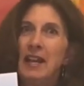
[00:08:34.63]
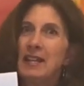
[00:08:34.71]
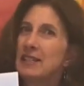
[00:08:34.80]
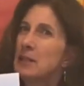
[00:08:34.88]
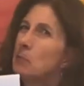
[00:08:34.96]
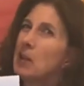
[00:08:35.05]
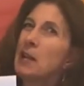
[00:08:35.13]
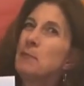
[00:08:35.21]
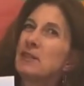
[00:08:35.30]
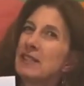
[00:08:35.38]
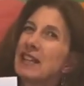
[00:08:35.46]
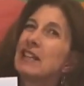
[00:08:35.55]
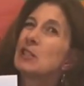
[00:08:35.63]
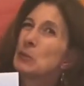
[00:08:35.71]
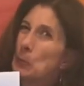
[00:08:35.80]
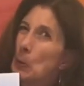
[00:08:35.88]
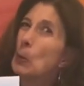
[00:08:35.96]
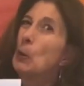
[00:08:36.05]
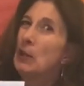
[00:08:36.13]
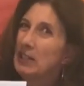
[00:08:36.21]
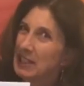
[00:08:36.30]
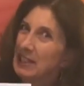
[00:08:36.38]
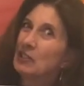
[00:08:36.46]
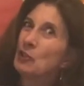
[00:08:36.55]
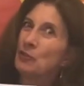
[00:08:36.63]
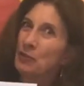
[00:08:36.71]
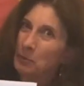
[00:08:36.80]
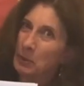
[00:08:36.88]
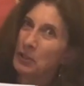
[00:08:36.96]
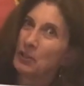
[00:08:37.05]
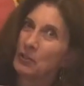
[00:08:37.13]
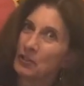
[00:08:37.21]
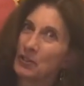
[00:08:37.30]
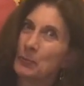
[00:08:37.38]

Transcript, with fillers: Sometimes it gets boring to learn from adults,